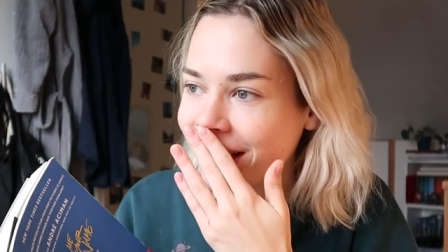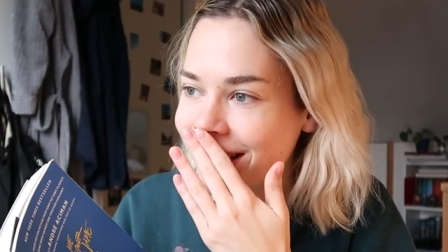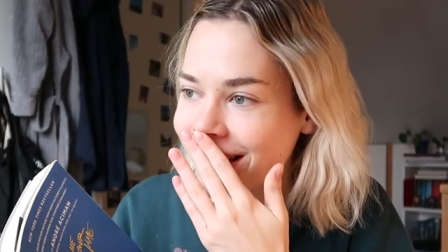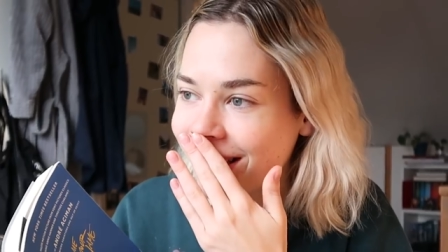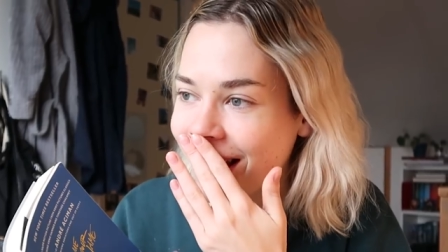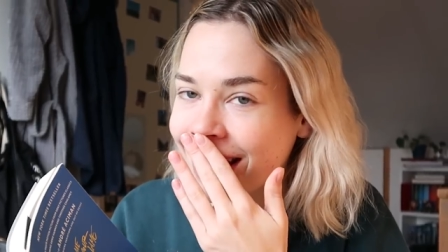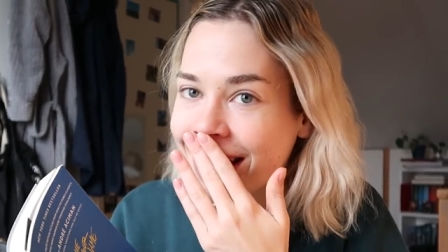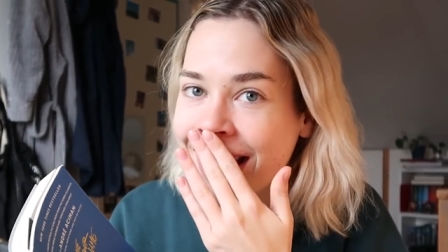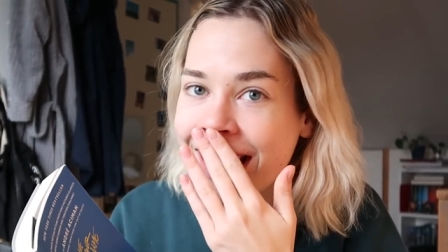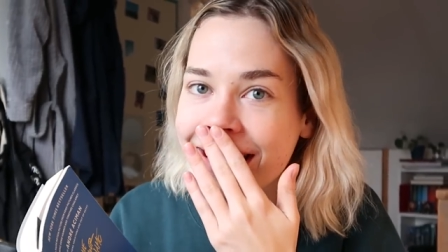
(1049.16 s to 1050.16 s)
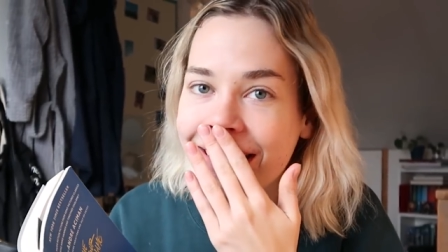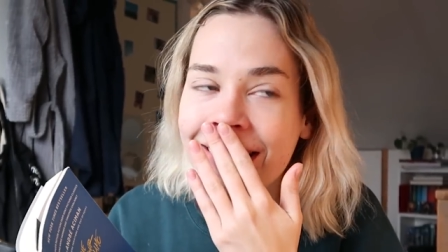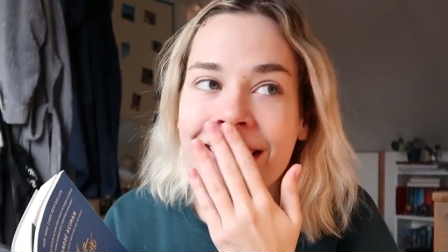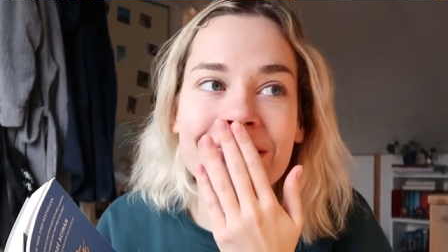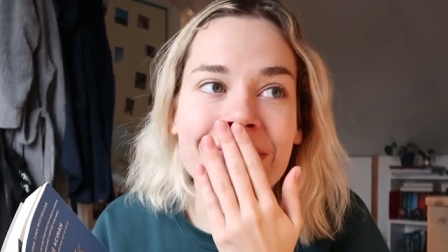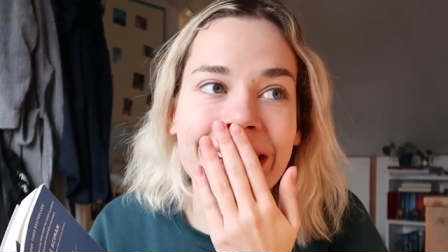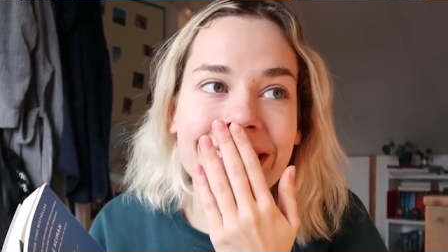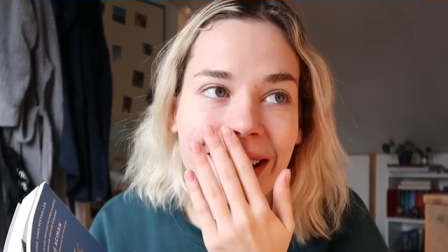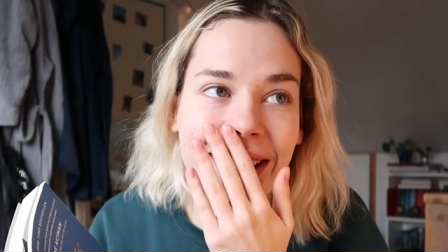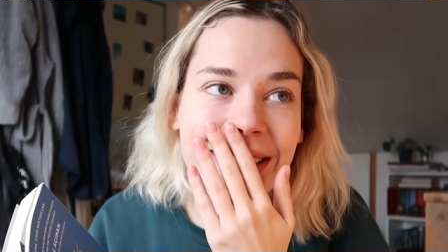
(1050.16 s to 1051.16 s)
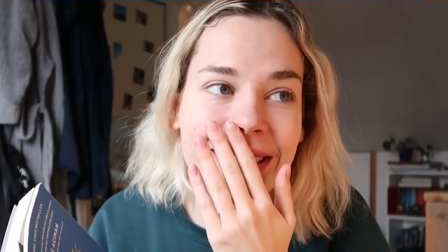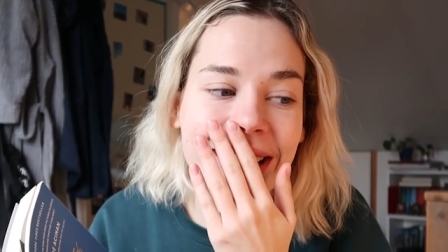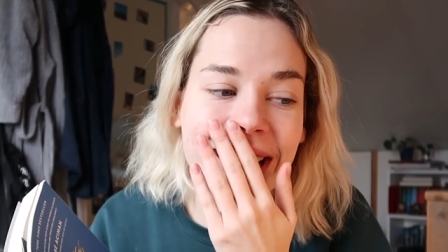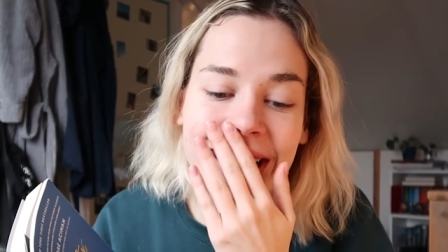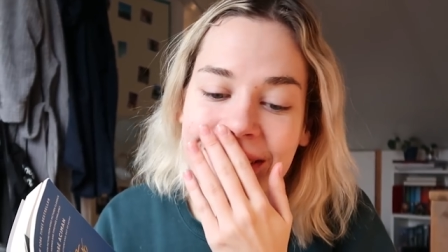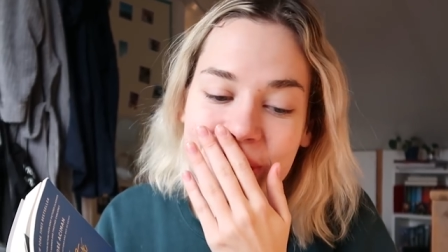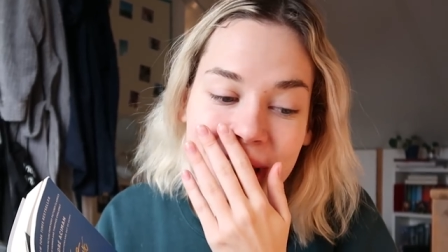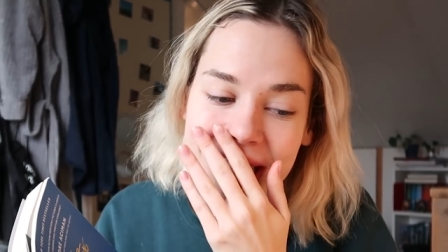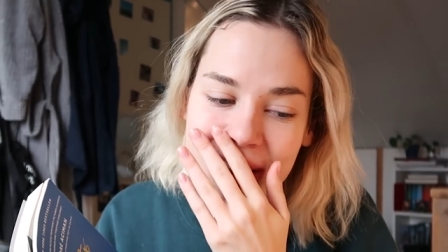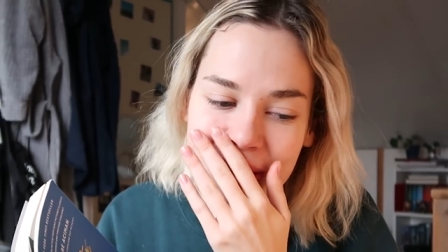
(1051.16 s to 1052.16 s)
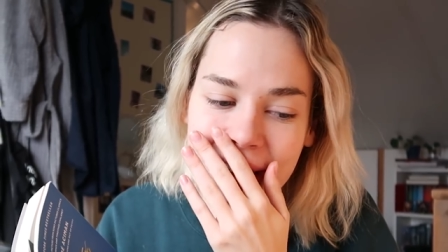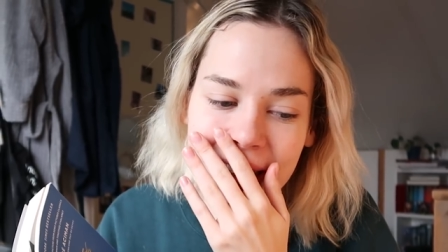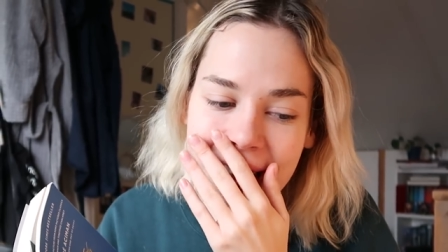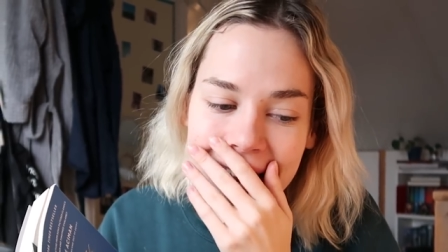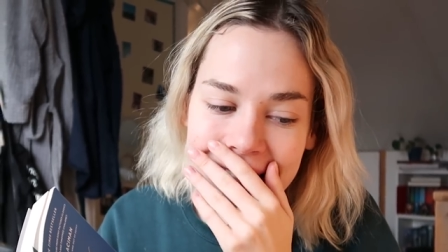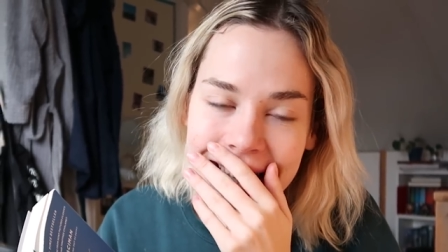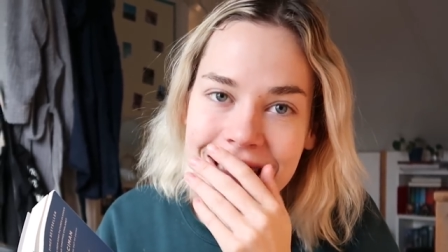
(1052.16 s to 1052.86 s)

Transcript: really disliking it. Oh my god. I really do not like